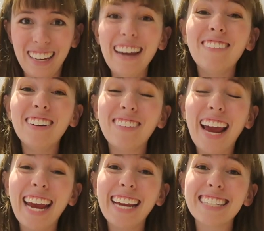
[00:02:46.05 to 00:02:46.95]
It would
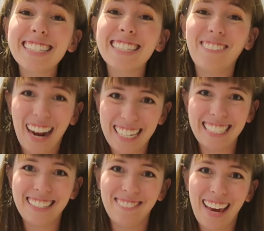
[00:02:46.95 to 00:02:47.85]
mean so
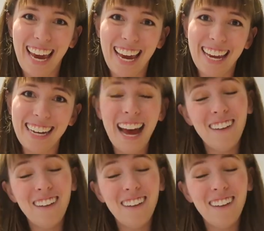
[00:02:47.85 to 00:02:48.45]
much to me.